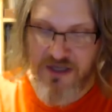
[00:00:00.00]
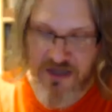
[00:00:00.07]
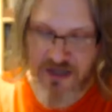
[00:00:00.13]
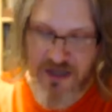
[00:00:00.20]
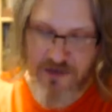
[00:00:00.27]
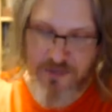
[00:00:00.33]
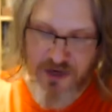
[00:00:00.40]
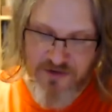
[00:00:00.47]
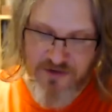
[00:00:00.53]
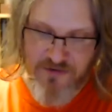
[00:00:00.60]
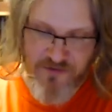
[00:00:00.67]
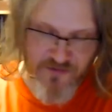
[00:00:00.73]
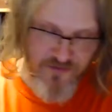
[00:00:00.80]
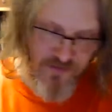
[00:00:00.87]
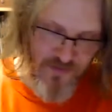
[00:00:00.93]
campaign
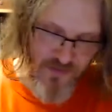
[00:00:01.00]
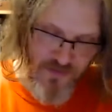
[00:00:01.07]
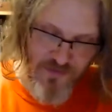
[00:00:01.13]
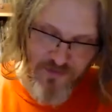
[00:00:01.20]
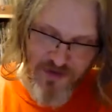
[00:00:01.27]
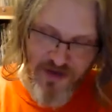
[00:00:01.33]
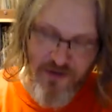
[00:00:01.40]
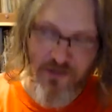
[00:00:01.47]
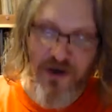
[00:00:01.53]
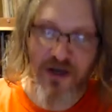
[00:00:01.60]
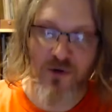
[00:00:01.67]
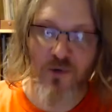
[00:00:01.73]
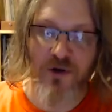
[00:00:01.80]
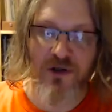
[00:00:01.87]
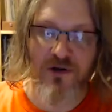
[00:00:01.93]
by Mike
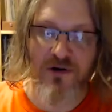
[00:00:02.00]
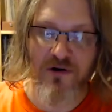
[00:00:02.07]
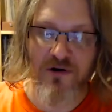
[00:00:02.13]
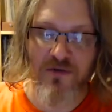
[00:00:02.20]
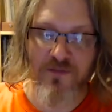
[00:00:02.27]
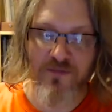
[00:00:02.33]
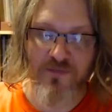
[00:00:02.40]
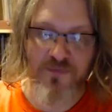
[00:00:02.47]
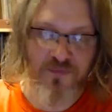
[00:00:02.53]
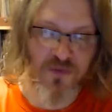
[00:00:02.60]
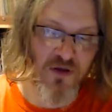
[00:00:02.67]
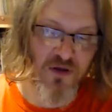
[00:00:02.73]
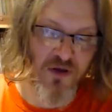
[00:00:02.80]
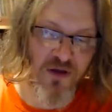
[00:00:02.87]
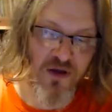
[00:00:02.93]
Wheeler.
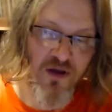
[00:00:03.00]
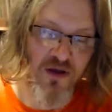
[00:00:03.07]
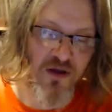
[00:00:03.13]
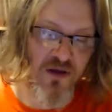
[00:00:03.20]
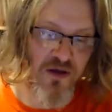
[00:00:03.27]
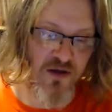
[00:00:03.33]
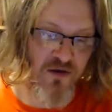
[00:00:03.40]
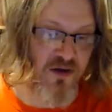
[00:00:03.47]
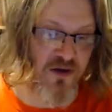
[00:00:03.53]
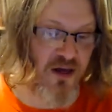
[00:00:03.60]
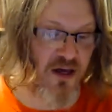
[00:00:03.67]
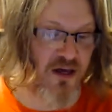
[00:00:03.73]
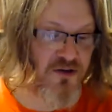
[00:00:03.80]
Okay,